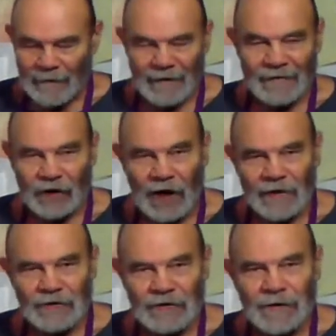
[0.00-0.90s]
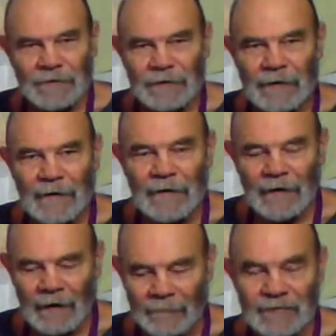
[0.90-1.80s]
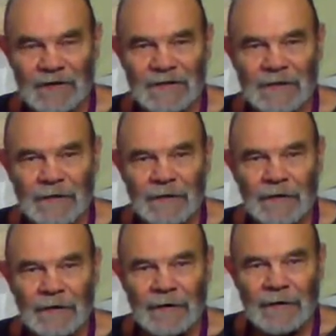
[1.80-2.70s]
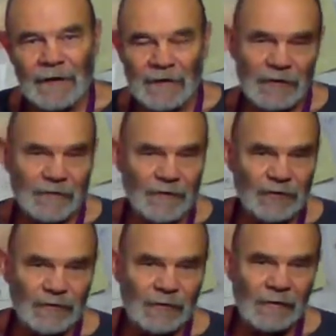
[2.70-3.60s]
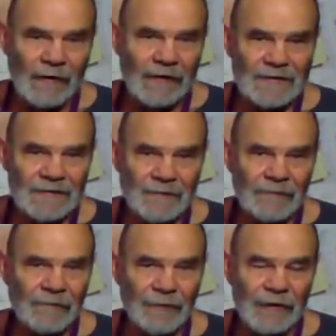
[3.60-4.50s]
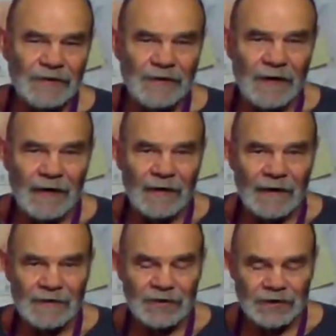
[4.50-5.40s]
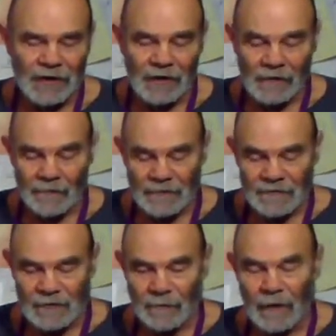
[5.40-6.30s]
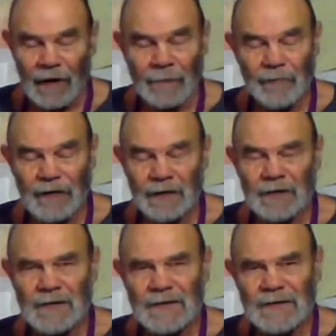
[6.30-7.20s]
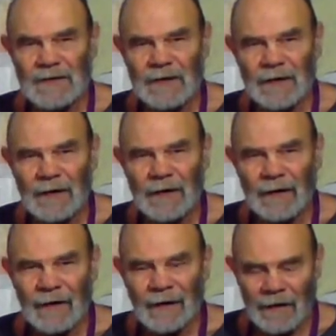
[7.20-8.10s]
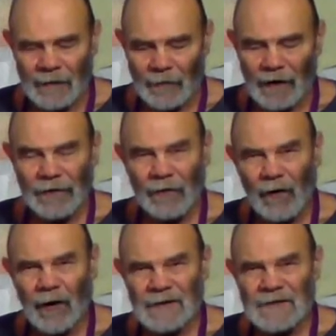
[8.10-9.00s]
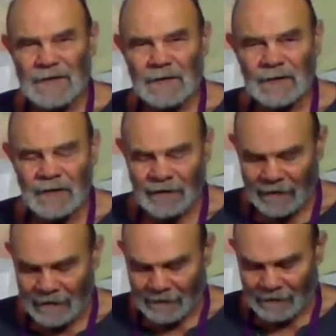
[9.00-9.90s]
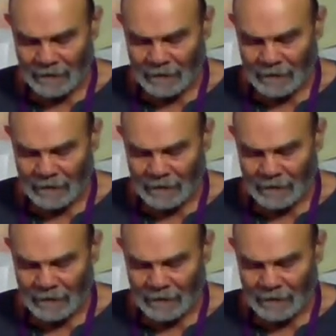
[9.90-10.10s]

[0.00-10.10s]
not a doctor. Just an individual who has some information that I'd like to share. These are my opinions and my thoughts, and